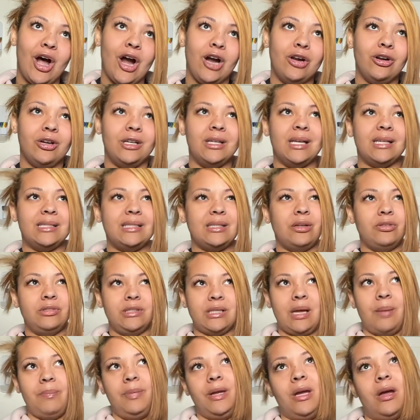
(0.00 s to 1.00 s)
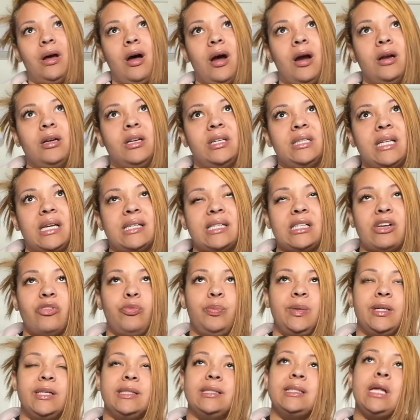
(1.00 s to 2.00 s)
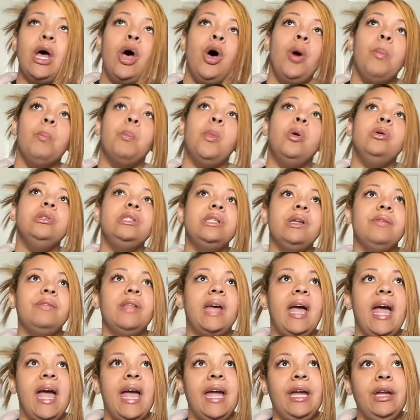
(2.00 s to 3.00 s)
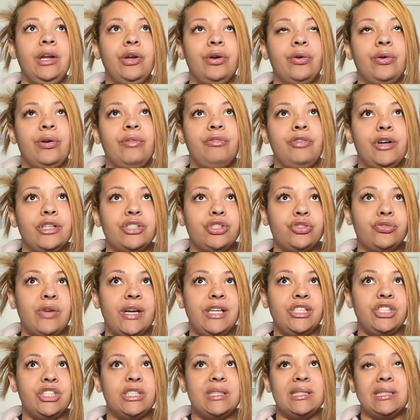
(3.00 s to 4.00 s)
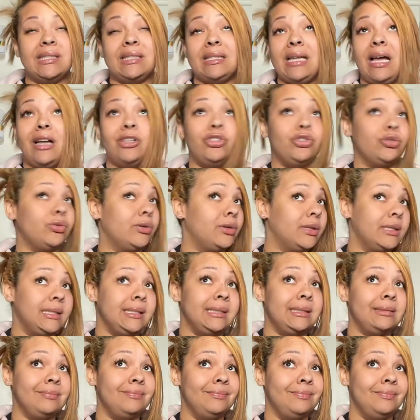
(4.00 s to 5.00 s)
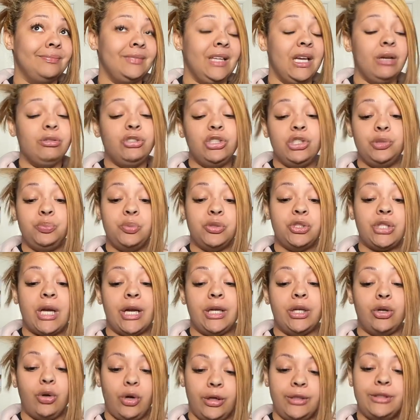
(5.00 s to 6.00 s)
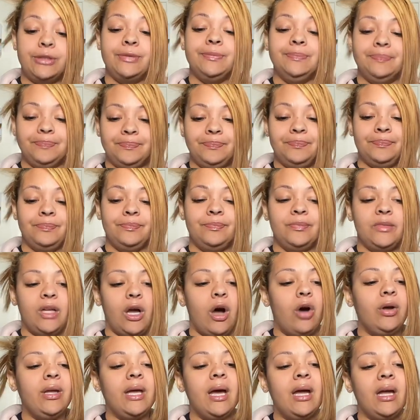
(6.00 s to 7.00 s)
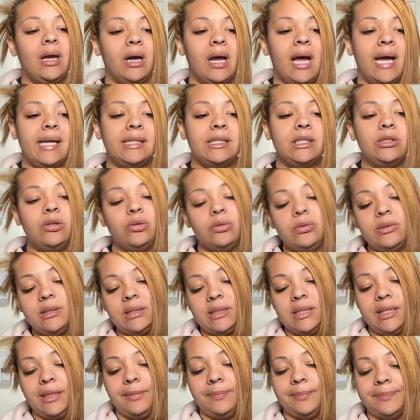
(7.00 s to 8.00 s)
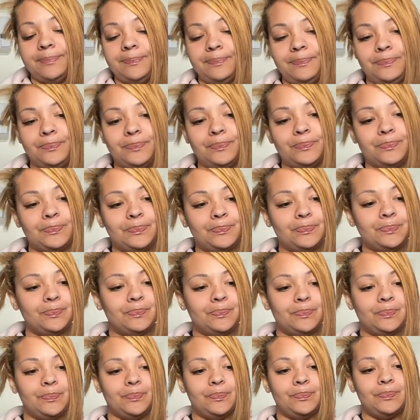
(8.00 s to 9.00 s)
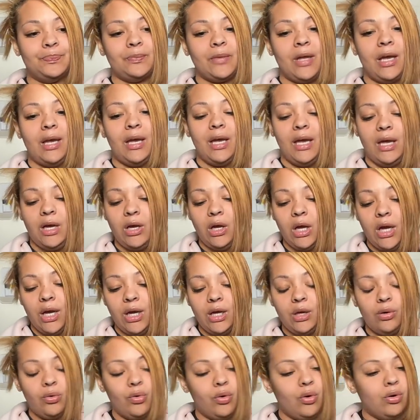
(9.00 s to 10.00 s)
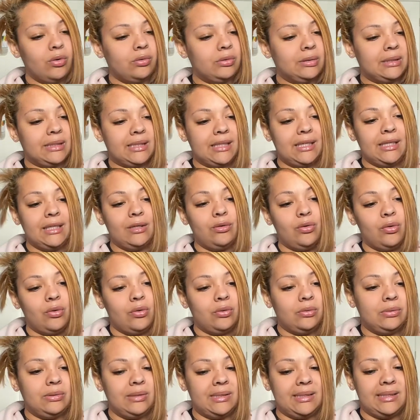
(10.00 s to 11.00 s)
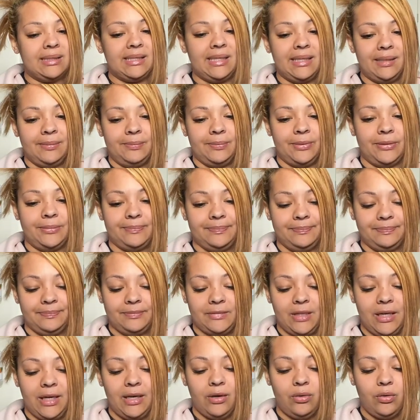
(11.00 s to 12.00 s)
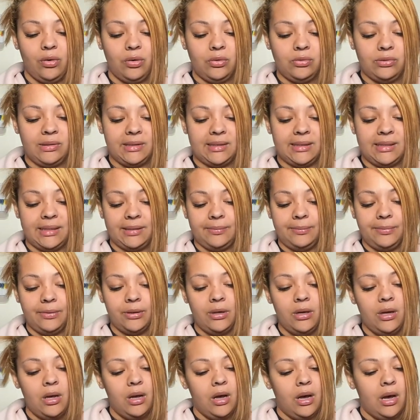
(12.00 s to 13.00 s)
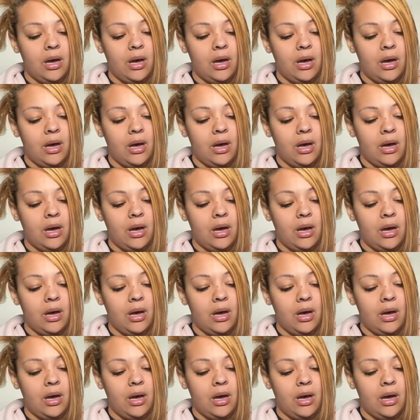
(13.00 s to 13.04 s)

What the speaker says: being hard on yourself, stop being hard on yourself, because most of the anger and frustrations is not yours. It was just projected on you. Oh yeah, guys, it goes deep. It goes deep. It goes deep.